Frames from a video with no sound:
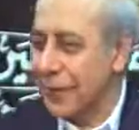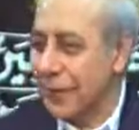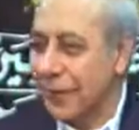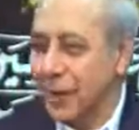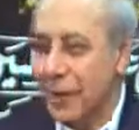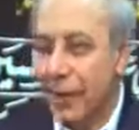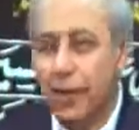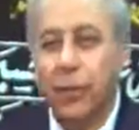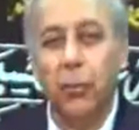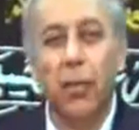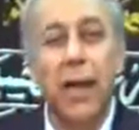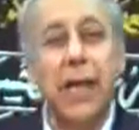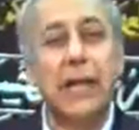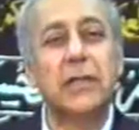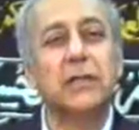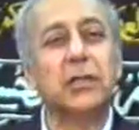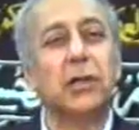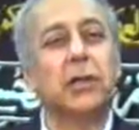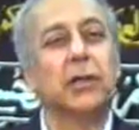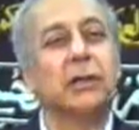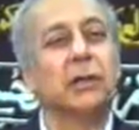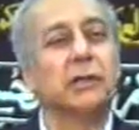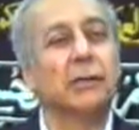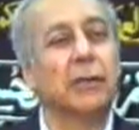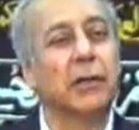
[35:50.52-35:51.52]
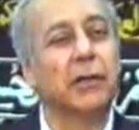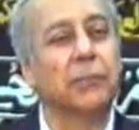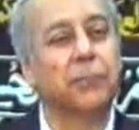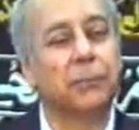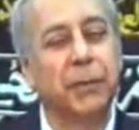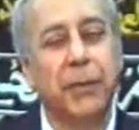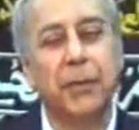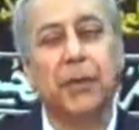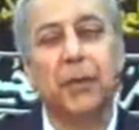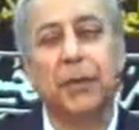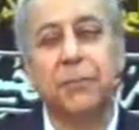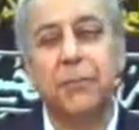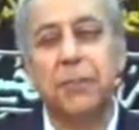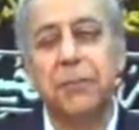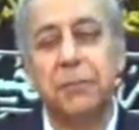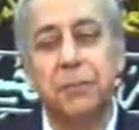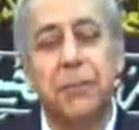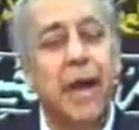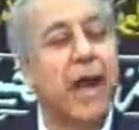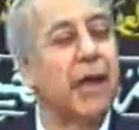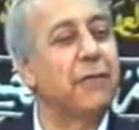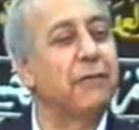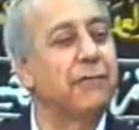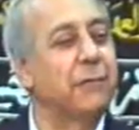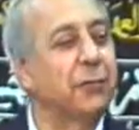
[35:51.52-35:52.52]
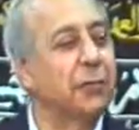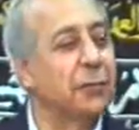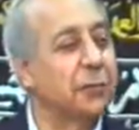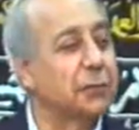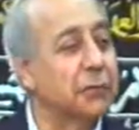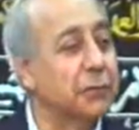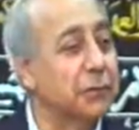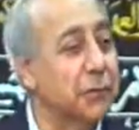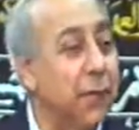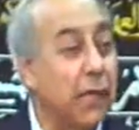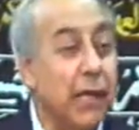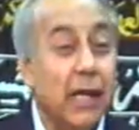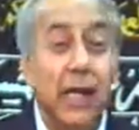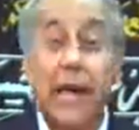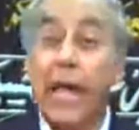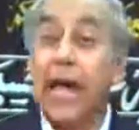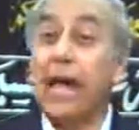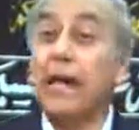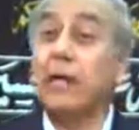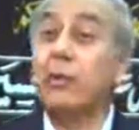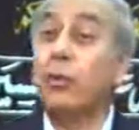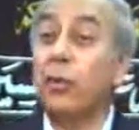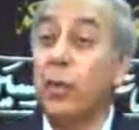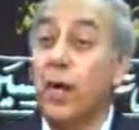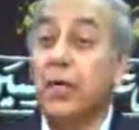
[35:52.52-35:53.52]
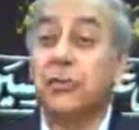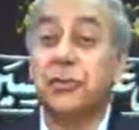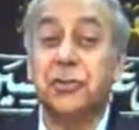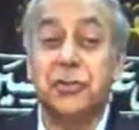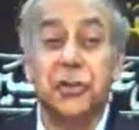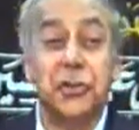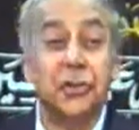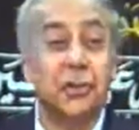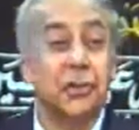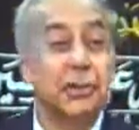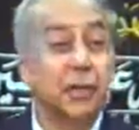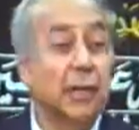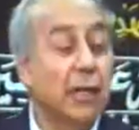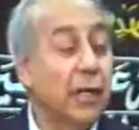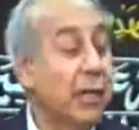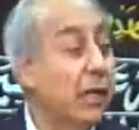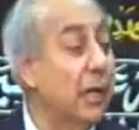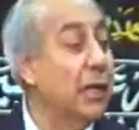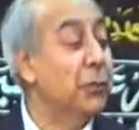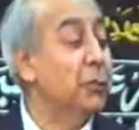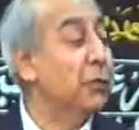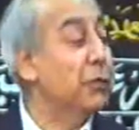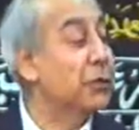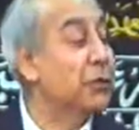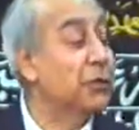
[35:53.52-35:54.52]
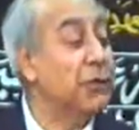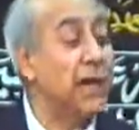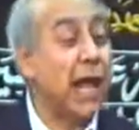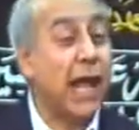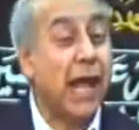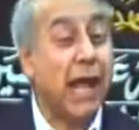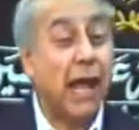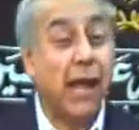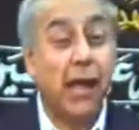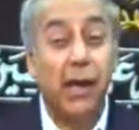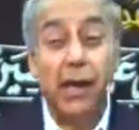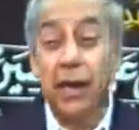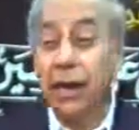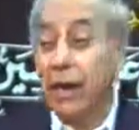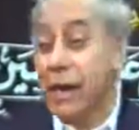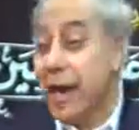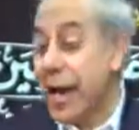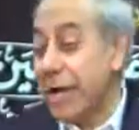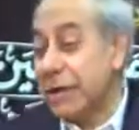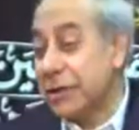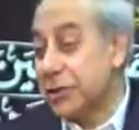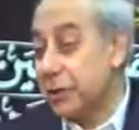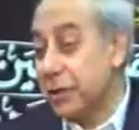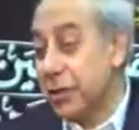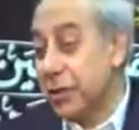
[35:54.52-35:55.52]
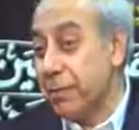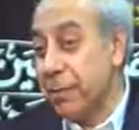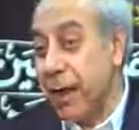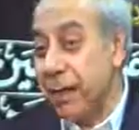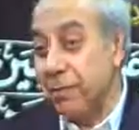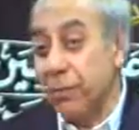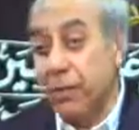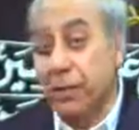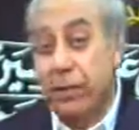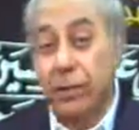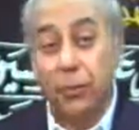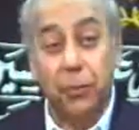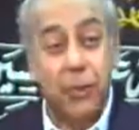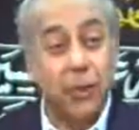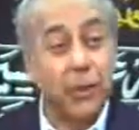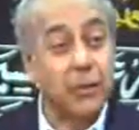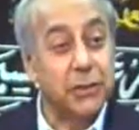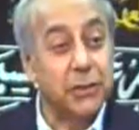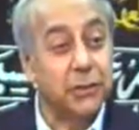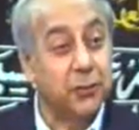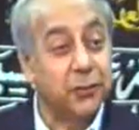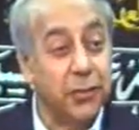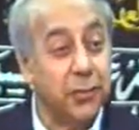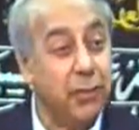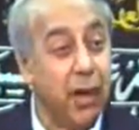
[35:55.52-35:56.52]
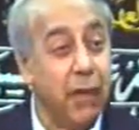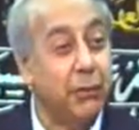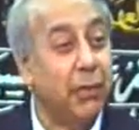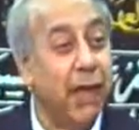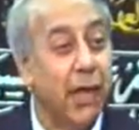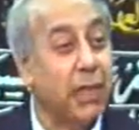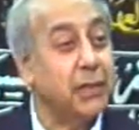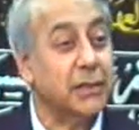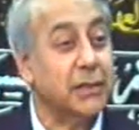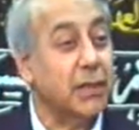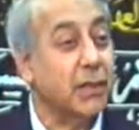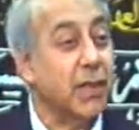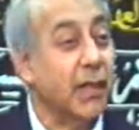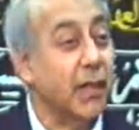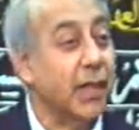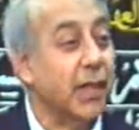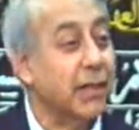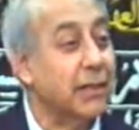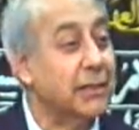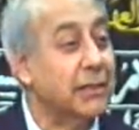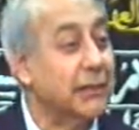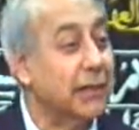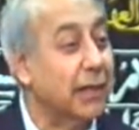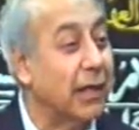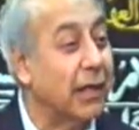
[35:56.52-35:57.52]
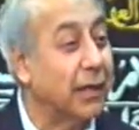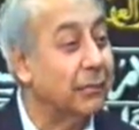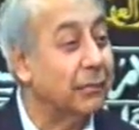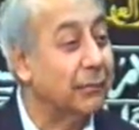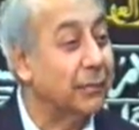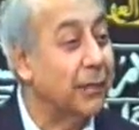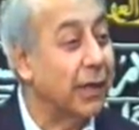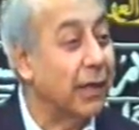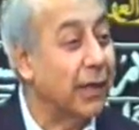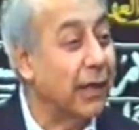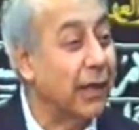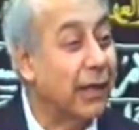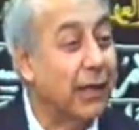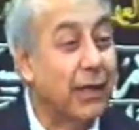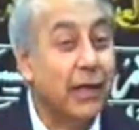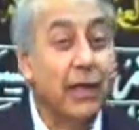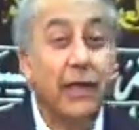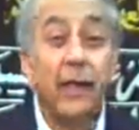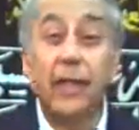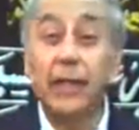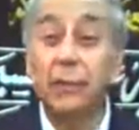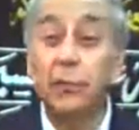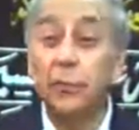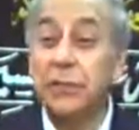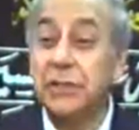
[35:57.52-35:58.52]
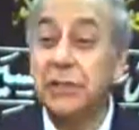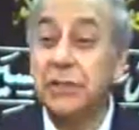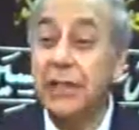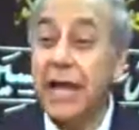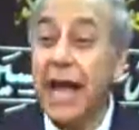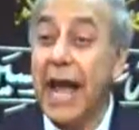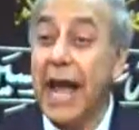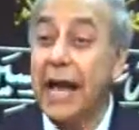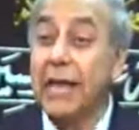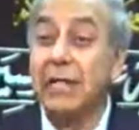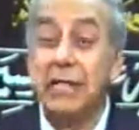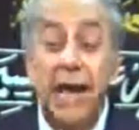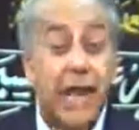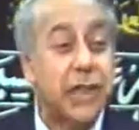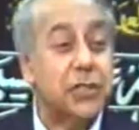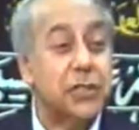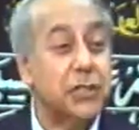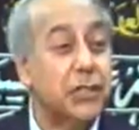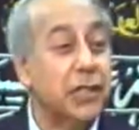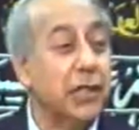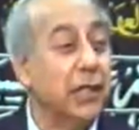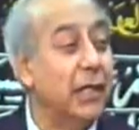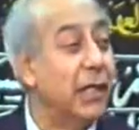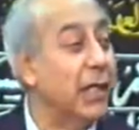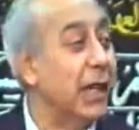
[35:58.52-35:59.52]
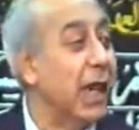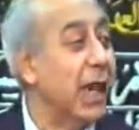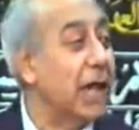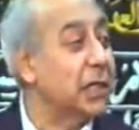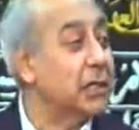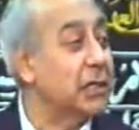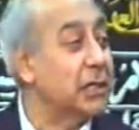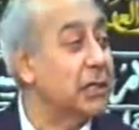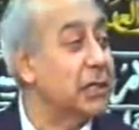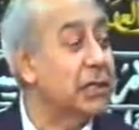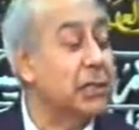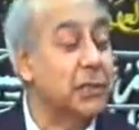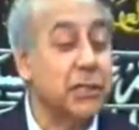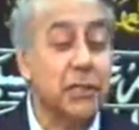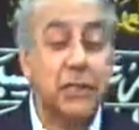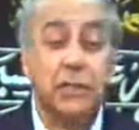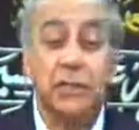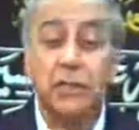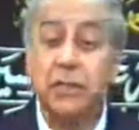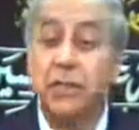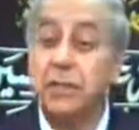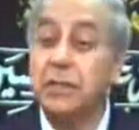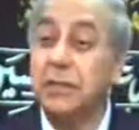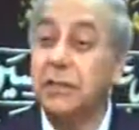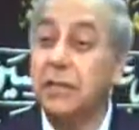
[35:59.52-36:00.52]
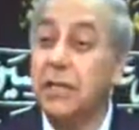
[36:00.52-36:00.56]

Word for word: He went on, on pilgrimage by foot and questioned, he would say, as you remember the words of Imam Hassan alayhi salam, he would say identically as his, his, his,